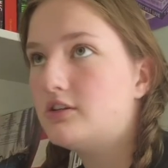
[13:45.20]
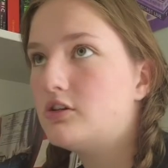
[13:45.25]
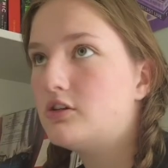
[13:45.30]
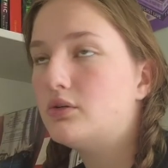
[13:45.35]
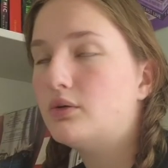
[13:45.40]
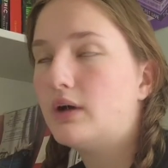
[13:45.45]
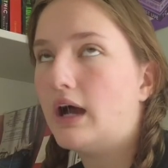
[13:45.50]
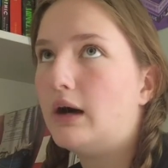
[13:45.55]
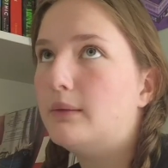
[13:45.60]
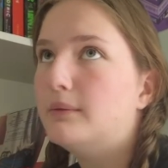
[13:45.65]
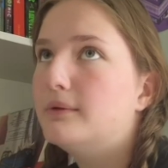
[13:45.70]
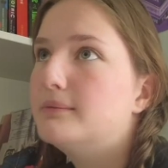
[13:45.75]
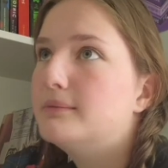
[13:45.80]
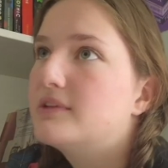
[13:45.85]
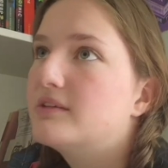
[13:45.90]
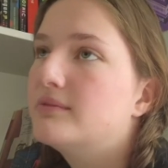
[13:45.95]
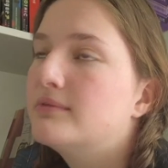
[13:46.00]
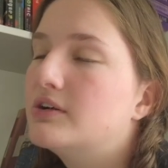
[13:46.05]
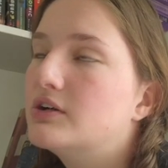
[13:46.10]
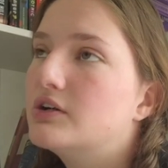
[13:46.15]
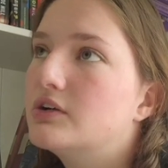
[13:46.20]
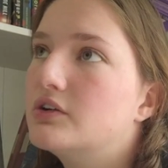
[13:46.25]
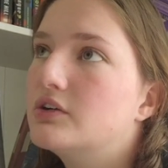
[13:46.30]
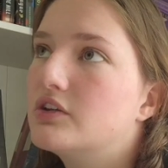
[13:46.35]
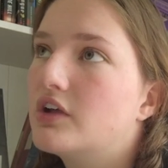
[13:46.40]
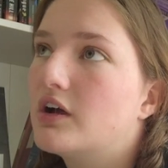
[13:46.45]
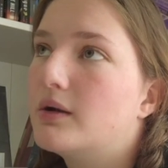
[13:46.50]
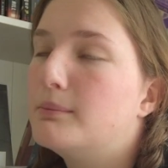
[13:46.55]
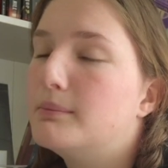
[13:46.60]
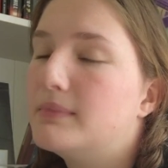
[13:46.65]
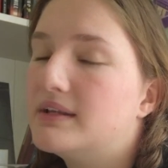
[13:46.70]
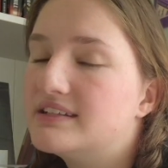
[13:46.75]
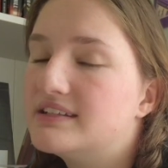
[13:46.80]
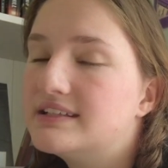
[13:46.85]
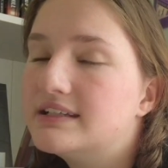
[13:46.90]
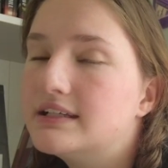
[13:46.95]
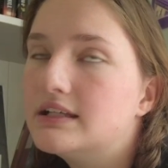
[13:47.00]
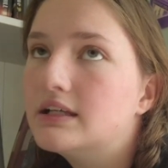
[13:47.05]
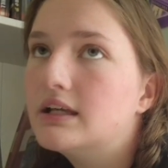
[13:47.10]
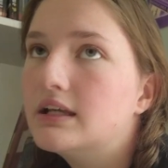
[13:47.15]
2 albums of hers I'm
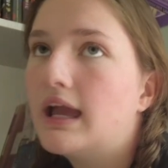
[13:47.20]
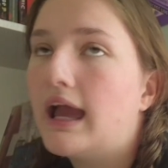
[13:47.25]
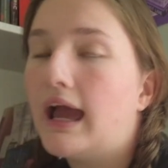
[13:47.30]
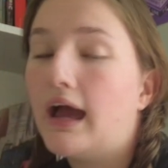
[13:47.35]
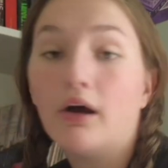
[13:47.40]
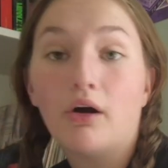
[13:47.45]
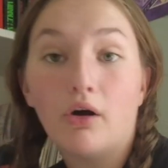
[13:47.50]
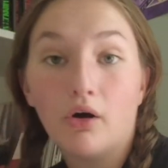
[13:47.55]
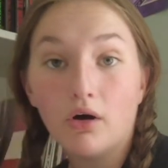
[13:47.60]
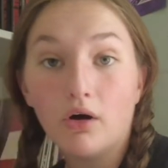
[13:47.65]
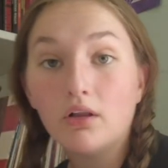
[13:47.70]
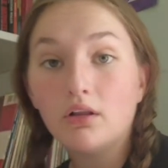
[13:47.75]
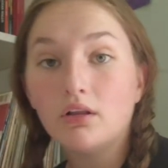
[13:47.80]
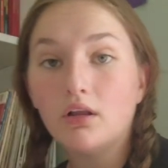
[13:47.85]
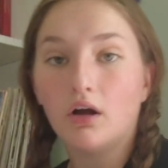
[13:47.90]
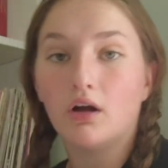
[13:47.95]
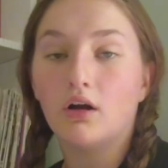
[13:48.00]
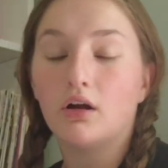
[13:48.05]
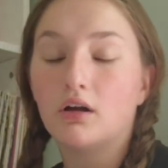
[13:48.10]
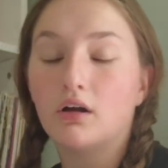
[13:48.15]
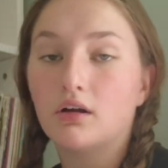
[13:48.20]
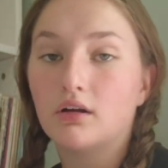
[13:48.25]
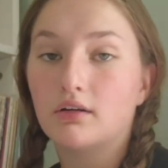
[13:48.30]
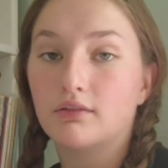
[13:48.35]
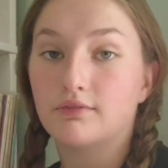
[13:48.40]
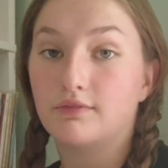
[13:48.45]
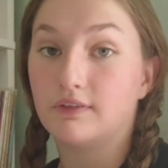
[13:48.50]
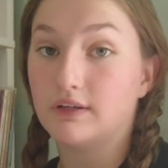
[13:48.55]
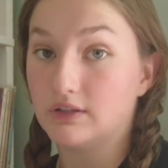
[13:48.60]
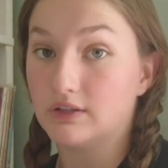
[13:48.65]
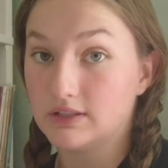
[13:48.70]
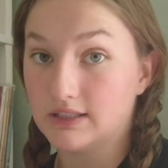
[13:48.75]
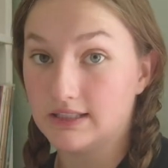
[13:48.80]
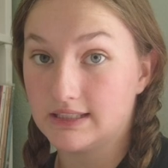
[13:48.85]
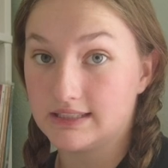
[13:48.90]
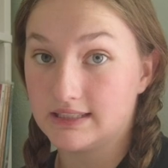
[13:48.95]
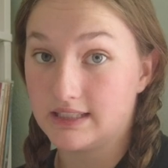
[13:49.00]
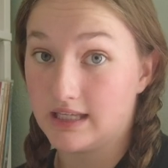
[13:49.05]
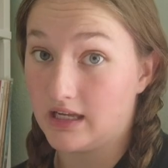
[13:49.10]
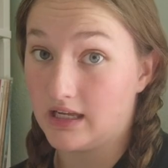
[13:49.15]
missing at all are
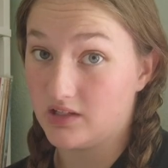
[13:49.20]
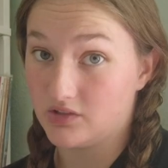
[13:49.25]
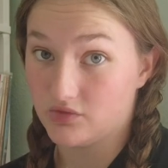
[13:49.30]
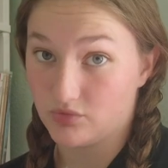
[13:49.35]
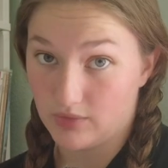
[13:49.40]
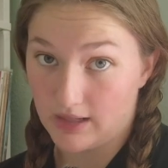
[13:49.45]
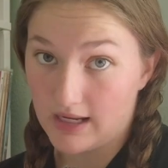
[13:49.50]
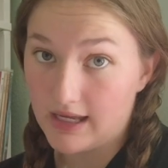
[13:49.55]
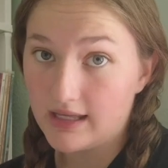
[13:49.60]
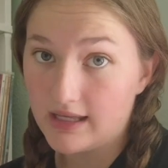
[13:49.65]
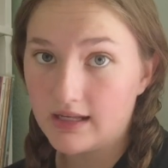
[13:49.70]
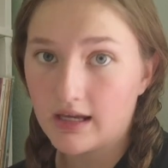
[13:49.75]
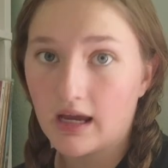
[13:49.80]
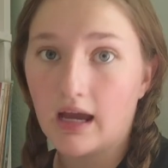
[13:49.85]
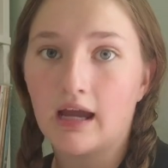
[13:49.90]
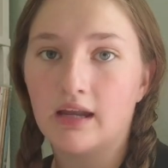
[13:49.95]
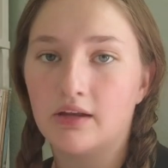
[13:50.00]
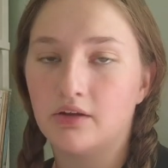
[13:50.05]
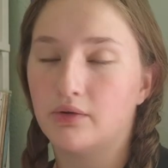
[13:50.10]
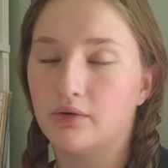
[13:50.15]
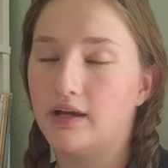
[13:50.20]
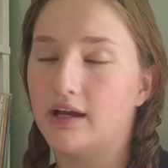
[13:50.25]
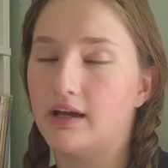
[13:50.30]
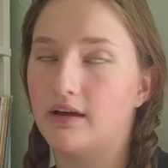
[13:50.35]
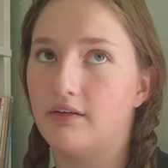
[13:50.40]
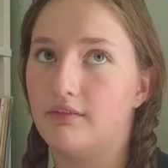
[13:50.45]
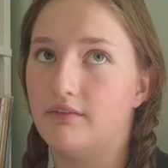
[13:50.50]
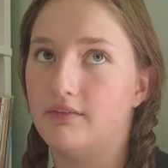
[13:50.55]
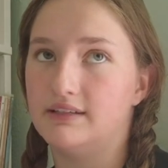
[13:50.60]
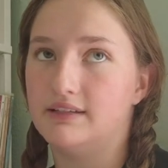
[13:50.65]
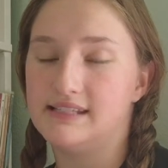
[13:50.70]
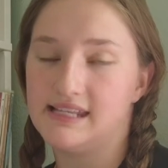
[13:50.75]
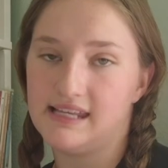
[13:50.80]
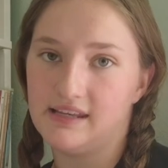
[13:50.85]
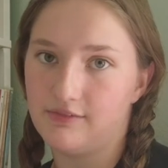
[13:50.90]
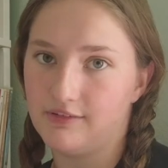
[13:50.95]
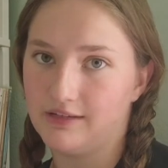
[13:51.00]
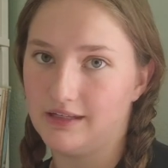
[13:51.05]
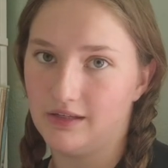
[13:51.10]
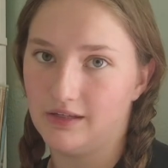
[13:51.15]
Fearless and Red. I don't have
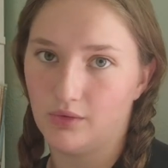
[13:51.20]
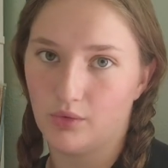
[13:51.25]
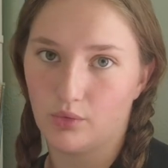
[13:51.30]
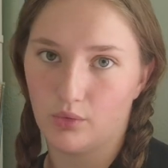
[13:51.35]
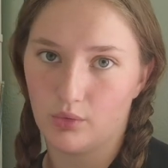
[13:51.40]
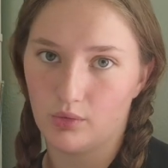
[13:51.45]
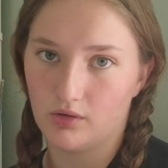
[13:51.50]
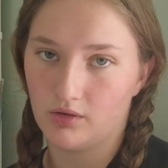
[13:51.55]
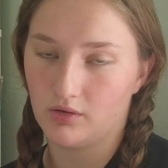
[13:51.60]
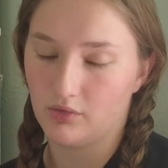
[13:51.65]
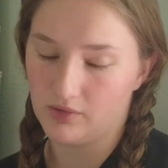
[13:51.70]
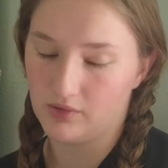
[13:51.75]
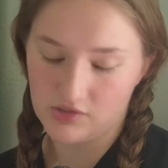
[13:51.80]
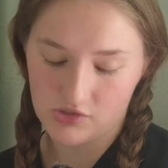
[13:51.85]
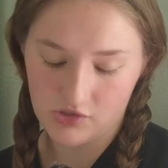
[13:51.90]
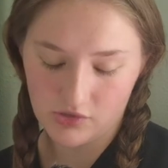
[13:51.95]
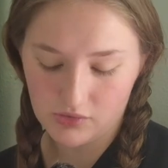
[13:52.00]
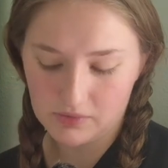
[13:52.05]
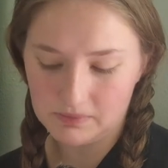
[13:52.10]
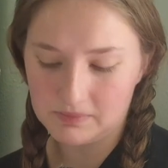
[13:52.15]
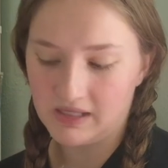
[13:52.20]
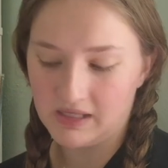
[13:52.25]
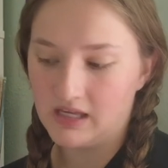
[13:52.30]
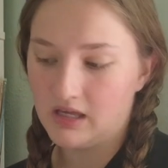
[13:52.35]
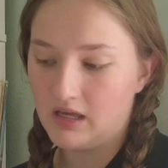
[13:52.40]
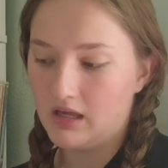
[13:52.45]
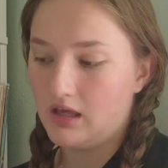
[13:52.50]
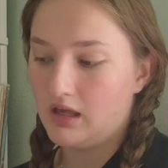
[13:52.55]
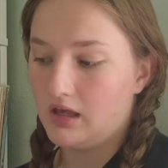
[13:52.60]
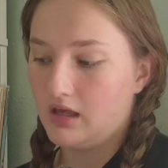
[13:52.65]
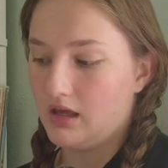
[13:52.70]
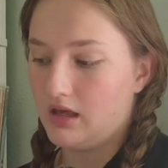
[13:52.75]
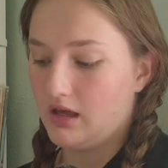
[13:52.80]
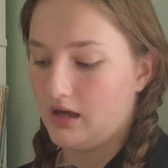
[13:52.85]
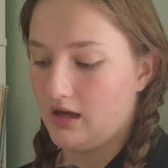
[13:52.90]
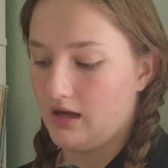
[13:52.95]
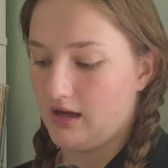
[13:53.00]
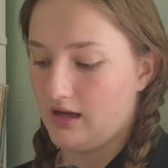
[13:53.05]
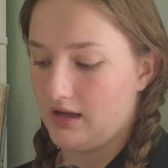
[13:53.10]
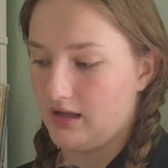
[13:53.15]
TV or original.
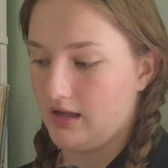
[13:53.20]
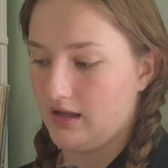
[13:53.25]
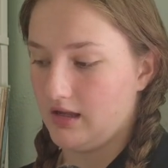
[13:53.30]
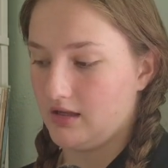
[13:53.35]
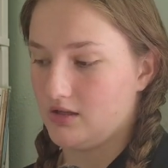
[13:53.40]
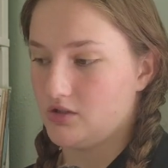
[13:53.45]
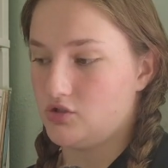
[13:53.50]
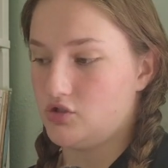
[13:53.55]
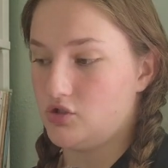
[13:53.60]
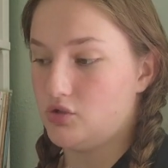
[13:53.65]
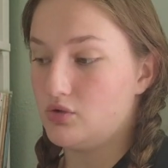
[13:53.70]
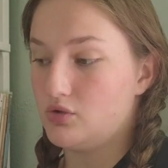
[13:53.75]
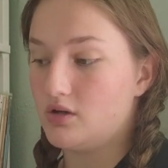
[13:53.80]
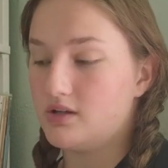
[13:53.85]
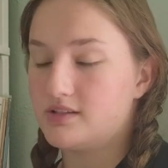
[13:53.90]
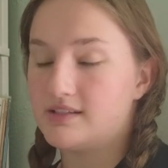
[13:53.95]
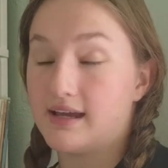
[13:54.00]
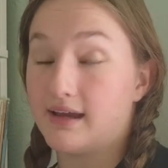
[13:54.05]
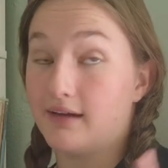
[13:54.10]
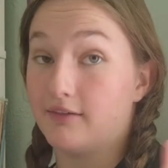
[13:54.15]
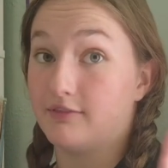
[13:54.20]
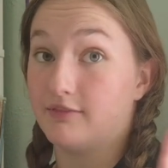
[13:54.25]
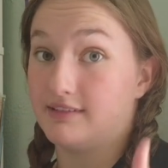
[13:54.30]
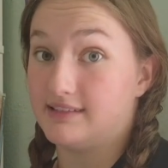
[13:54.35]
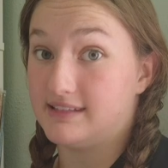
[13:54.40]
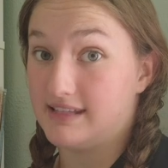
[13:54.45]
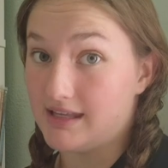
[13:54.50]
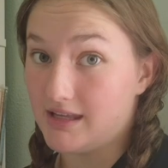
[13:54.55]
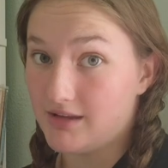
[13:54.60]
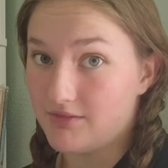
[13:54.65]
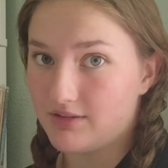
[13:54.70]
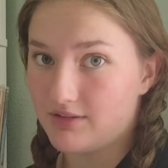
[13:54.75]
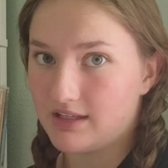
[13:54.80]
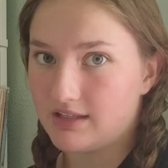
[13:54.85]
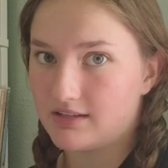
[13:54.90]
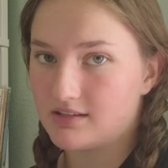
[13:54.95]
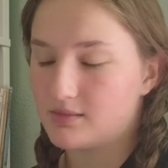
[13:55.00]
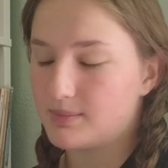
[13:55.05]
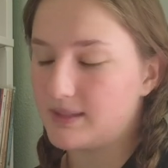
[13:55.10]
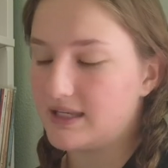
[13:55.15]
I do not have
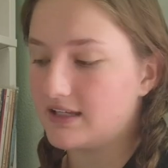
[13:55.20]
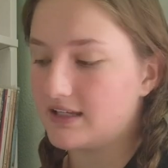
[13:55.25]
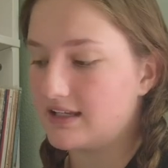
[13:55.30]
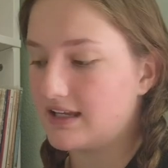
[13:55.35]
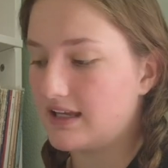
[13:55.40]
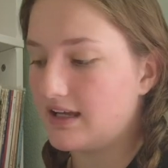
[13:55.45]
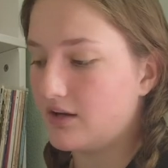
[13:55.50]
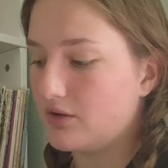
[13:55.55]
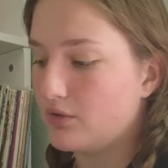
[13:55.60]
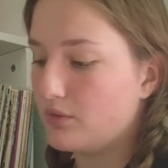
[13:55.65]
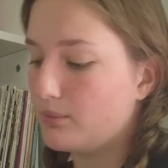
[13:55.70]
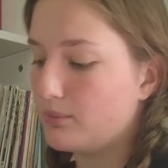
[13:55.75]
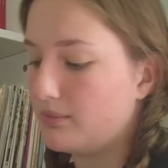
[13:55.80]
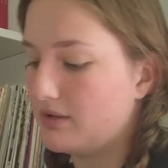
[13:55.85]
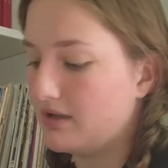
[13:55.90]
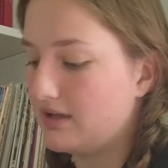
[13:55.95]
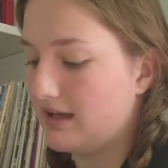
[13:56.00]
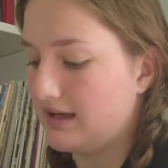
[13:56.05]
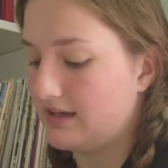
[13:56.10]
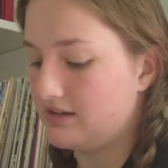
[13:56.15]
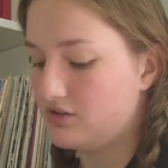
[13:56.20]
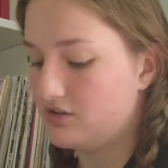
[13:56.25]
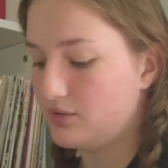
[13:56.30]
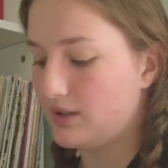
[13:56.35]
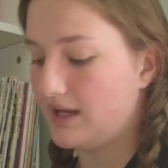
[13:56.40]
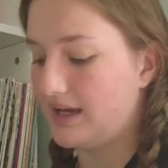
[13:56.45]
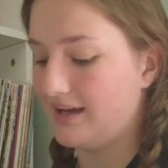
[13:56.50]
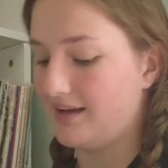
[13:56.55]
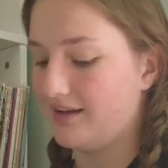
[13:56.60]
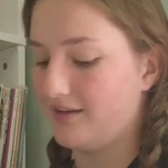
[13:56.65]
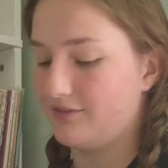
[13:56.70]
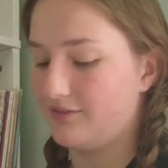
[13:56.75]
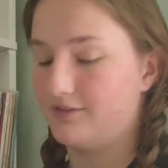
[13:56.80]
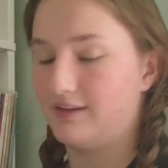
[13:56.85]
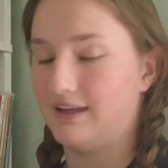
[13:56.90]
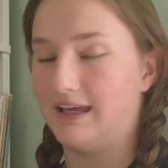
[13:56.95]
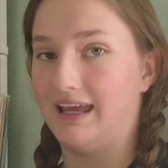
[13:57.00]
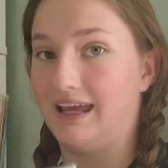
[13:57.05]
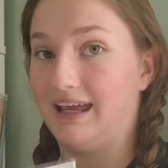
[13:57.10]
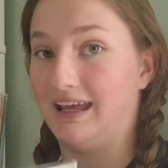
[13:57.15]
TV Speak Now, but I do
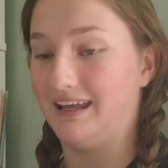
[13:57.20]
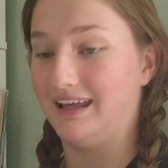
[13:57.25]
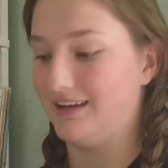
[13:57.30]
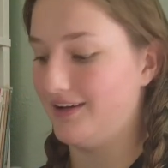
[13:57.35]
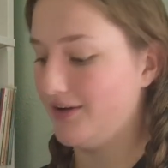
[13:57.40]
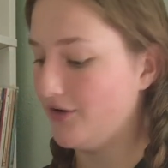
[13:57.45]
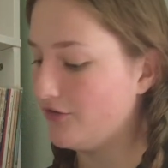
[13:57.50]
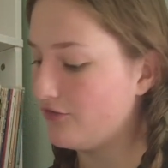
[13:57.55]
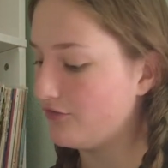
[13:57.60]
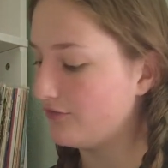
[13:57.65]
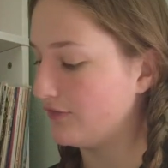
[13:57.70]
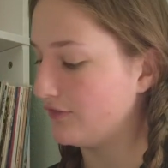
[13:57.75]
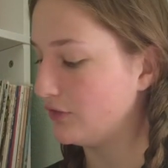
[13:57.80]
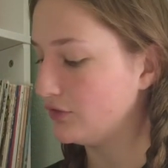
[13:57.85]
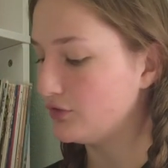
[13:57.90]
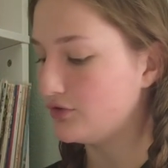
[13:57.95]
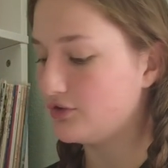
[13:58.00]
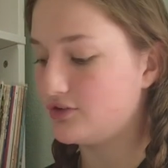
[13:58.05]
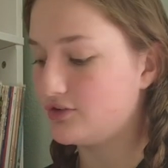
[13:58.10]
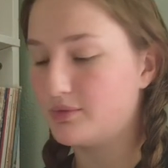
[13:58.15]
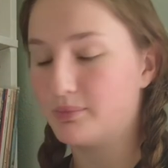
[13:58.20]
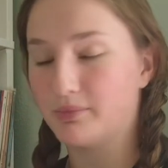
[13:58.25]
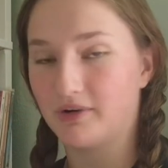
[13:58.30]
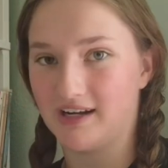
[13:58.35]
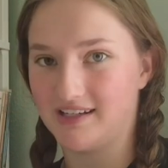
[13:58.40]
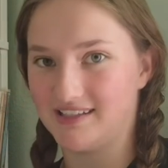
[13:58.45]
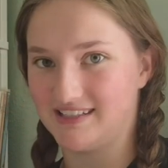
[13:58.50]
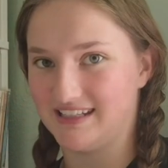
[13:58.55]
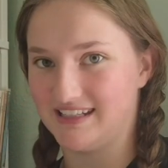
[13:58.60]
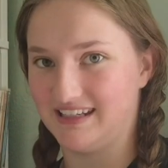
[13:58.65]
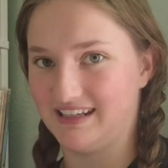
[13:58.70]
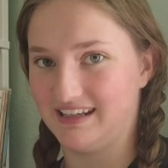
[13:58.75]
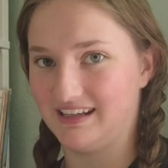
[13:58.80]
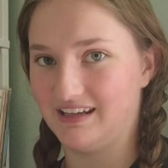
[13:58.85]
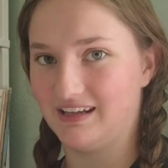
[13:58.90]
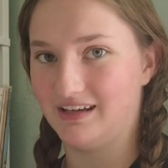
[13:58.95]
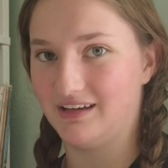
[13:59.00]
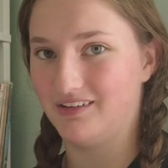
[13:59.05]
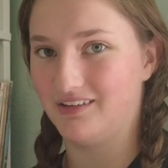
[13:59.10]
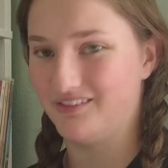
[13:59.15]
have a first pressing
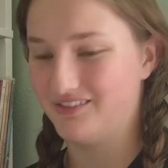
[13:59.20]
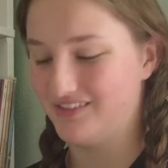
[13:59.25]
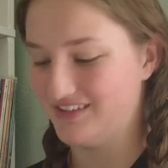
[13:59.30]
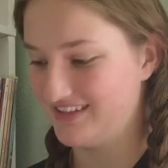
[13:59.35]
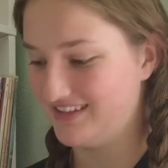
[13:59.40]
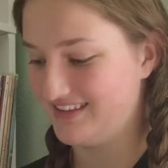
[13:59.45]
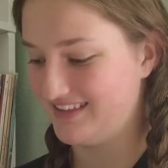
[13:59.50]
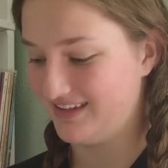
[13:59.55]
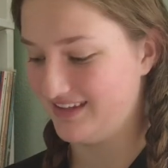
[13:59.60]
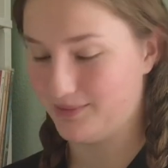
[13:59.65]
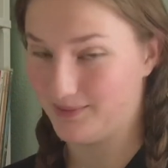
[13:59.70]
of the